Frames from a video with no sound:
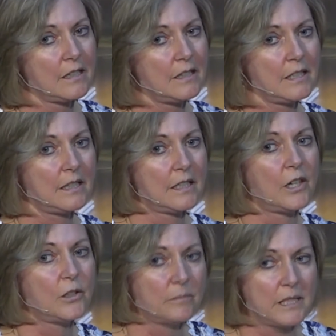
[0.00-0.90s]
that the
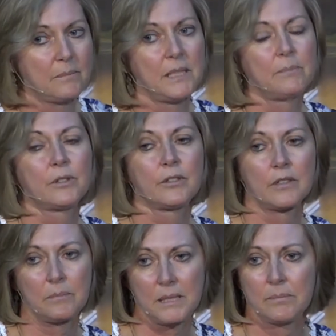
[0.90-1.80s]
homeless people or
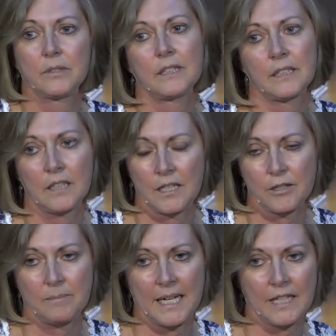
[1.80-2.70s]
the people at the
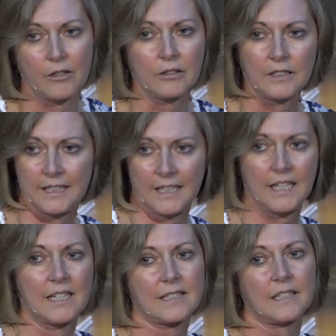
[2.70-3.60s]
laundromat are looking
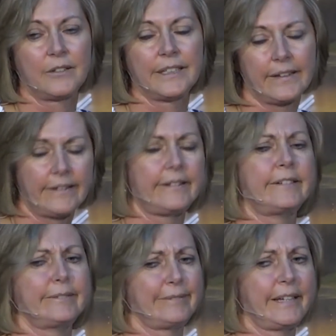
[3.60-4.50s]
at us going,
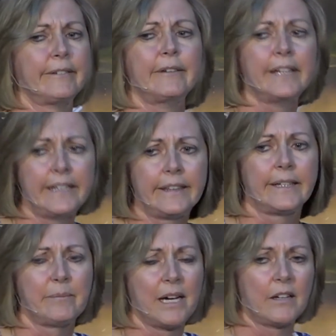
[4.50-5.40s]
oh, they don't know
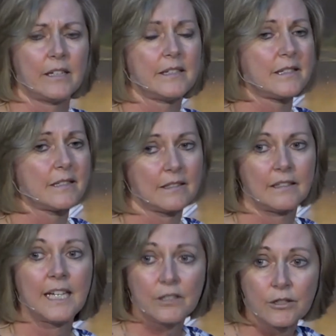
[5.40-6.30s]
anything about us.
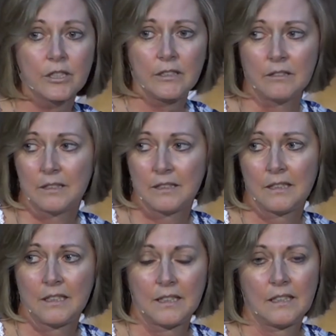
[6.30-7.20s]
That's true.
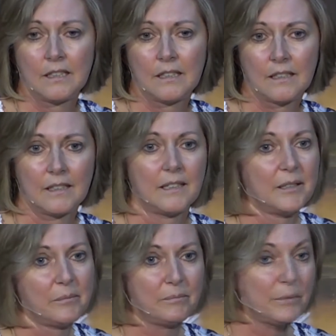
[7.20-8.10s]

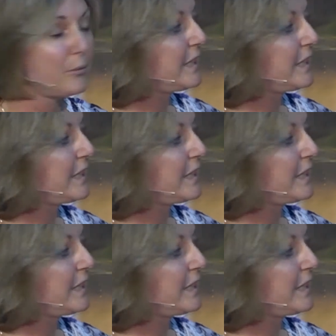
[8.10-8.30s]
But